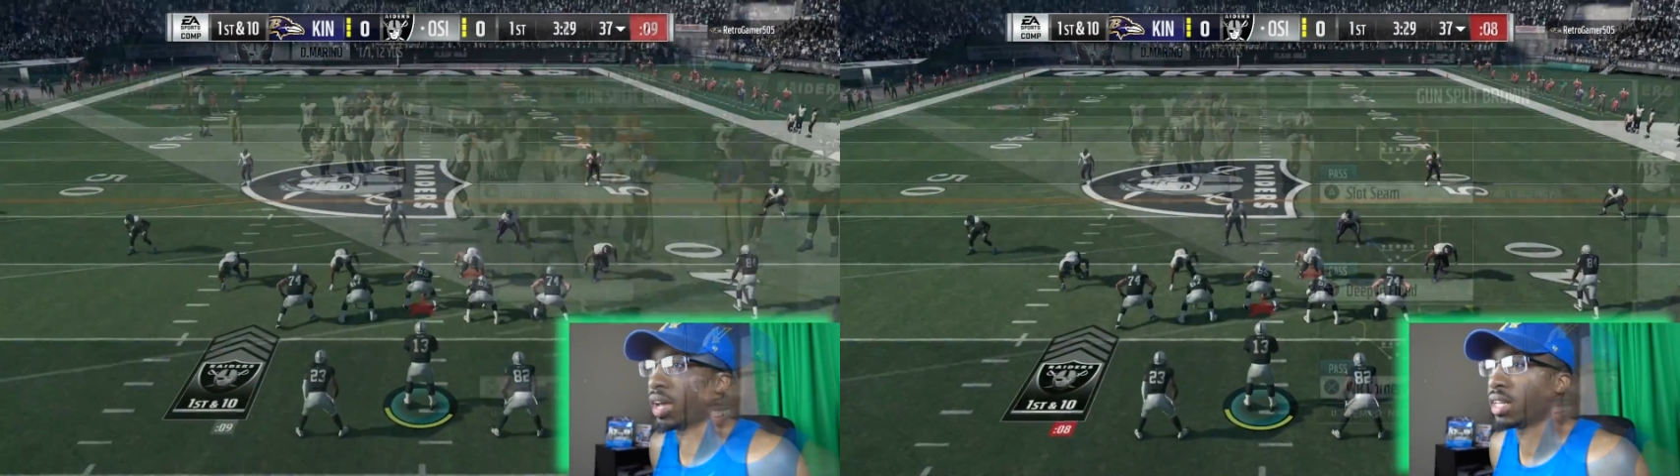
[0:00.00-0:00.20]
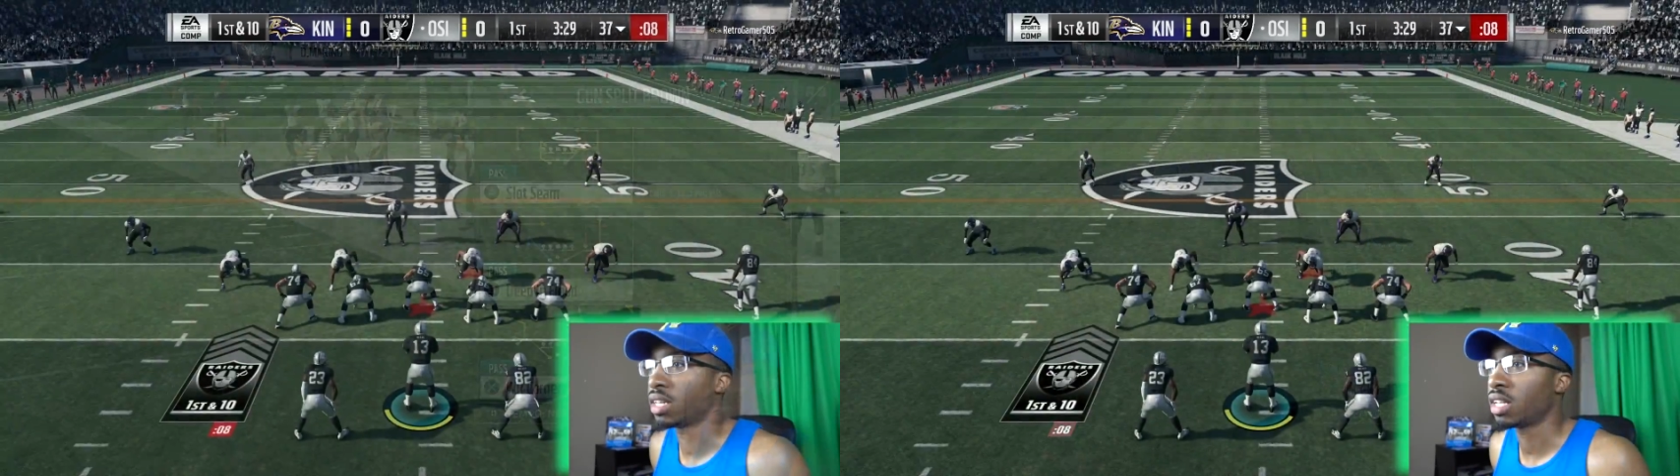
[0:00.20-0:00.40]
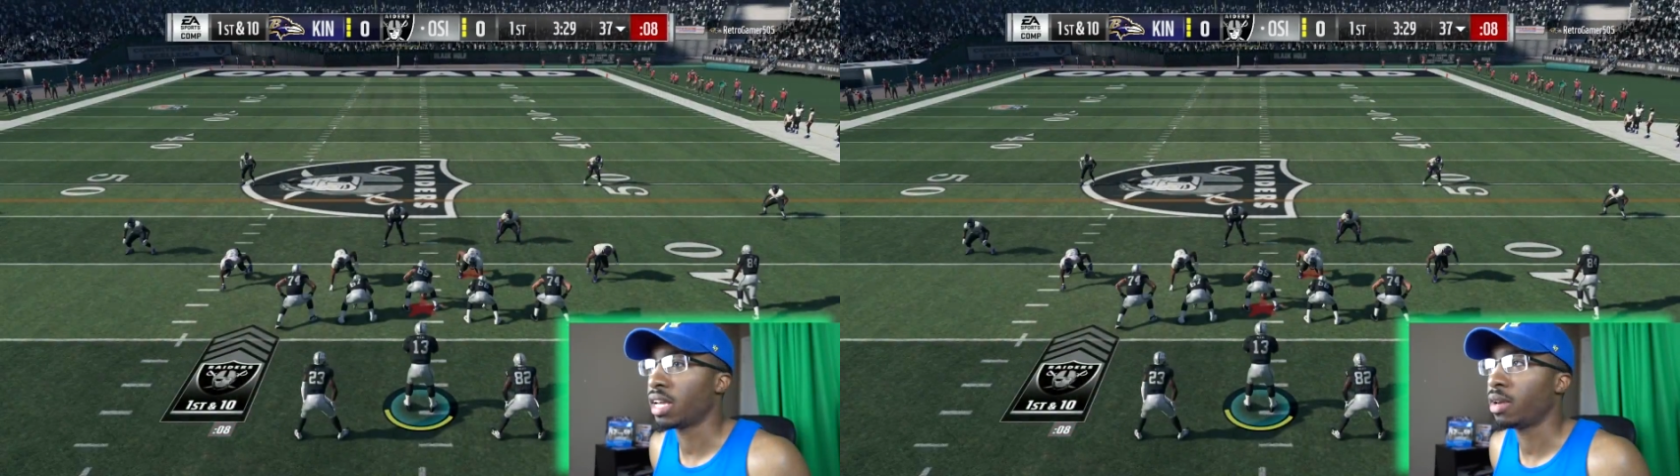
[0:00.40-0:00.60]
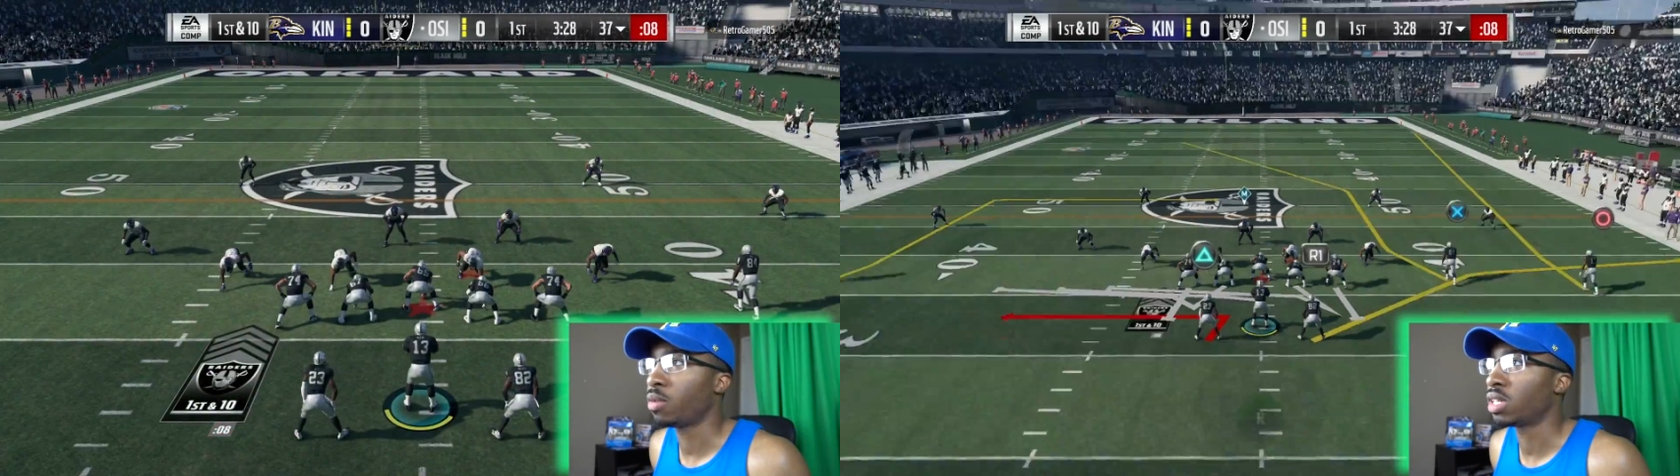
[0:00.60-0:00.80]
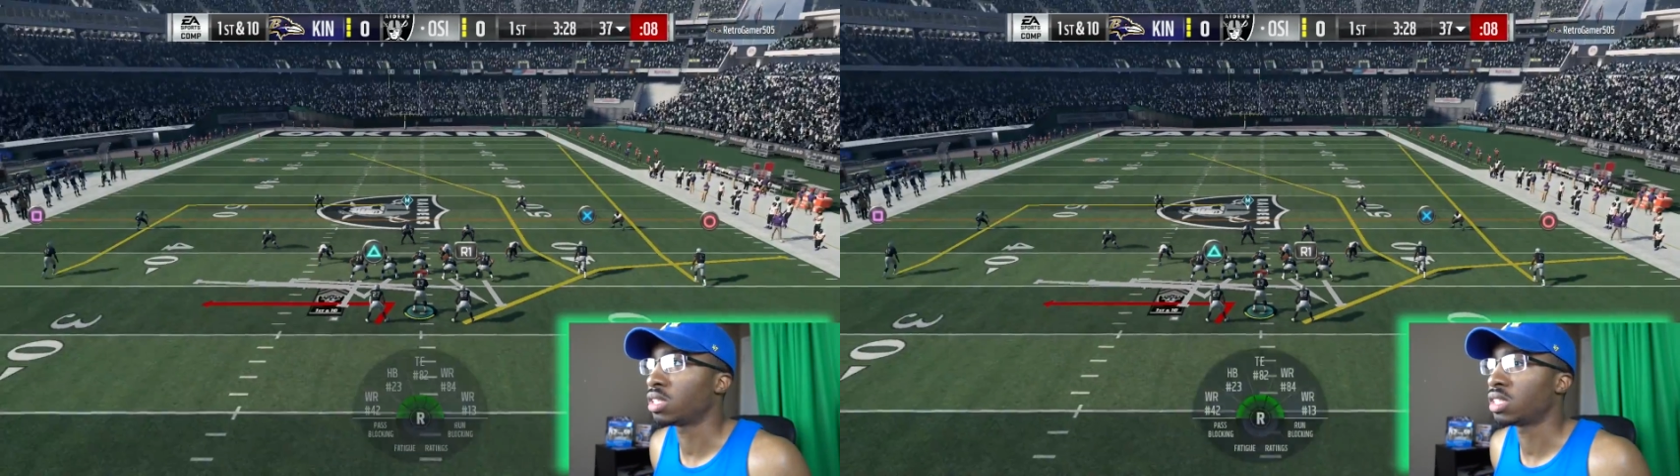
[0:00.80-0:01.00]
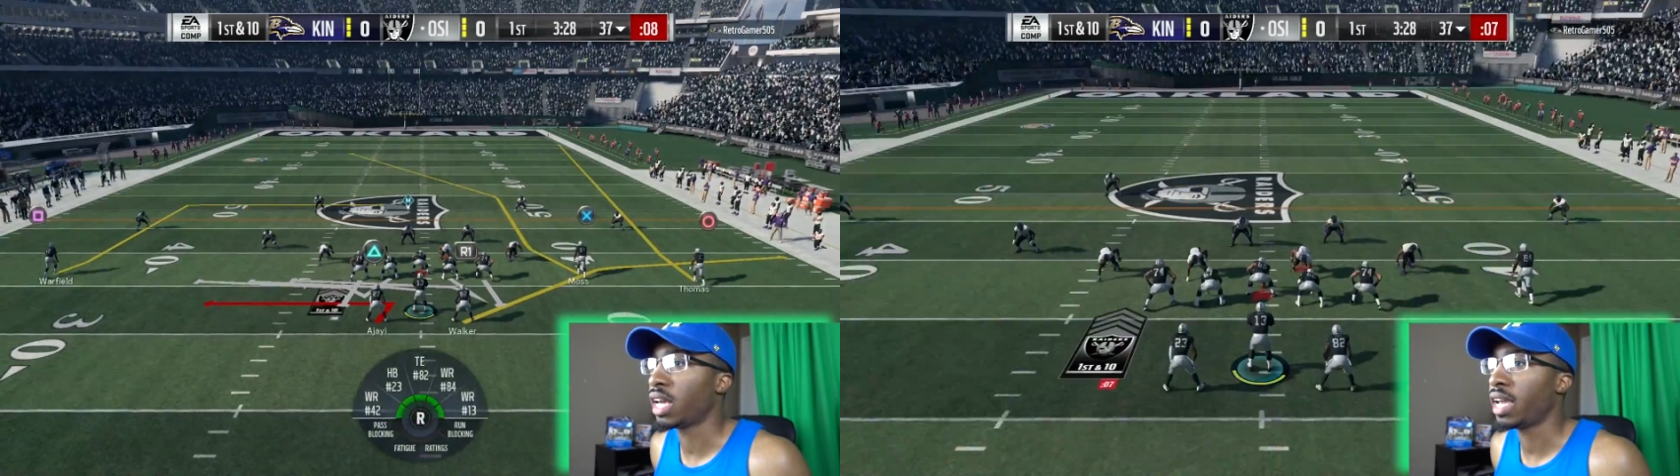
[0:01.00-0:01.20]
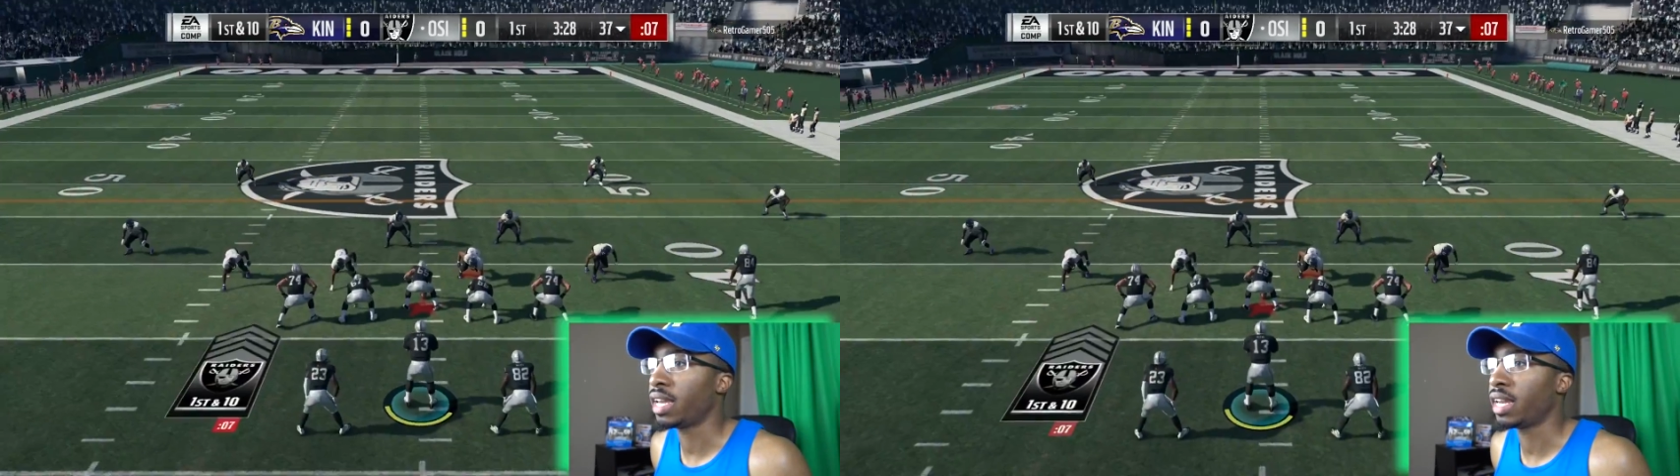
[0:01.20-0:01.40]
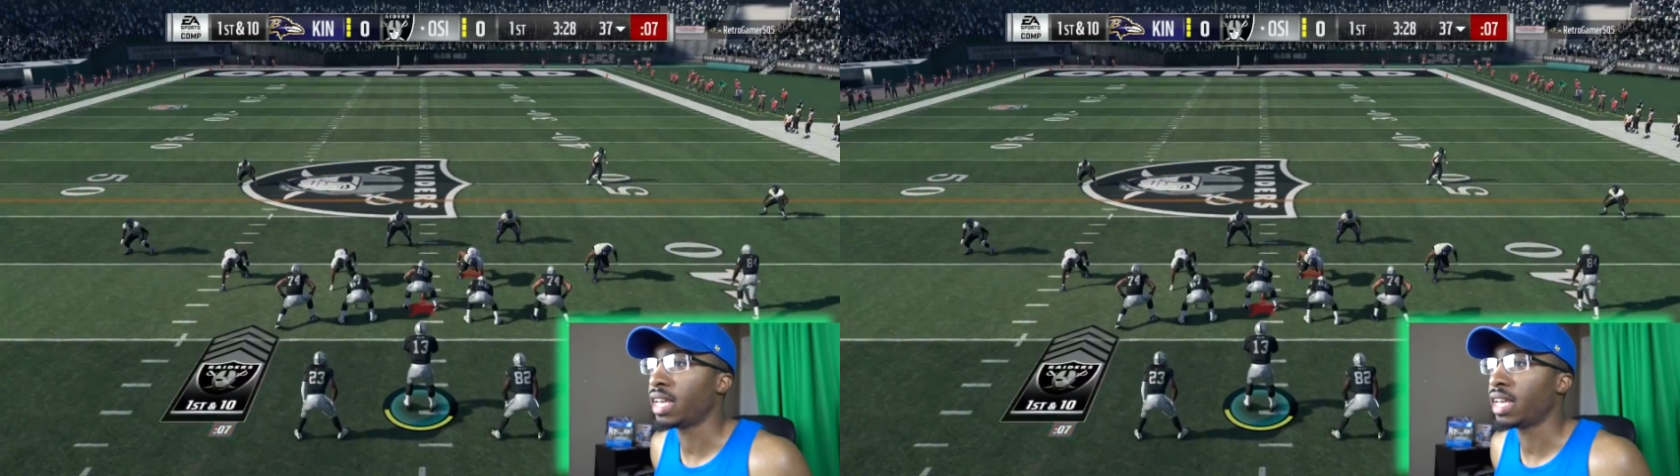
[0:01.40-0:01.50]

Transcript: okay, it looked like you want to stay in